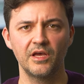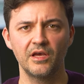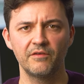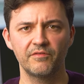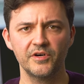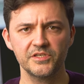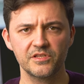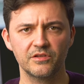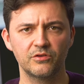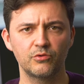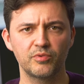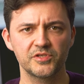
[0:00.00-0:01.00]
First,
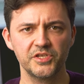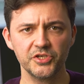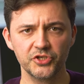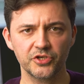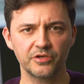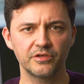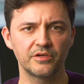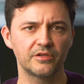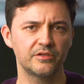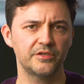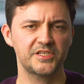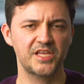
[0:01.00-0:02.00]
to position
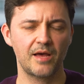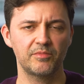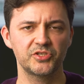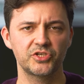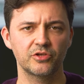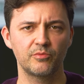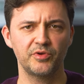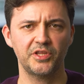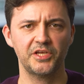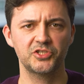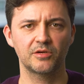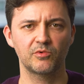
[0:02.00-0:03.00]
the established
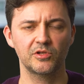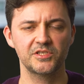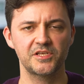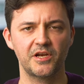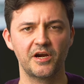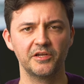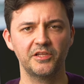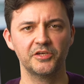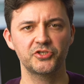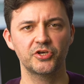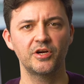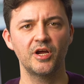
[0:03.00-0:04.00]
computational models in
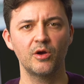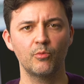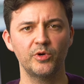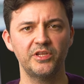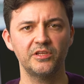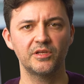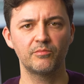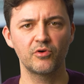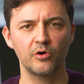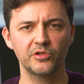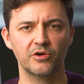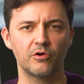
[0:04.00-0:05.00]
architecture within the
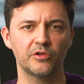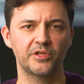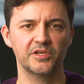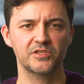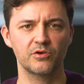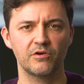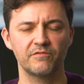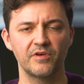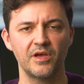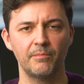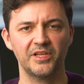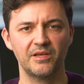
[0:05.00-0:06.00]
broader context of
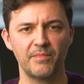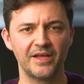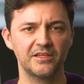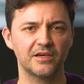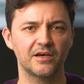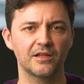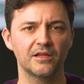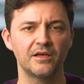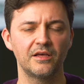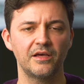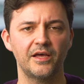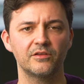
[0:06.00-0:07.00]
mathematical
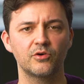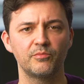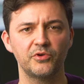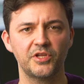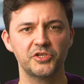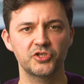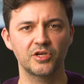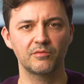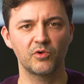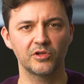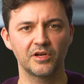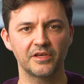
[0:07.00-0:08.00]
and computational
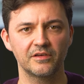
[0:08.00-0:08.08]
modeling.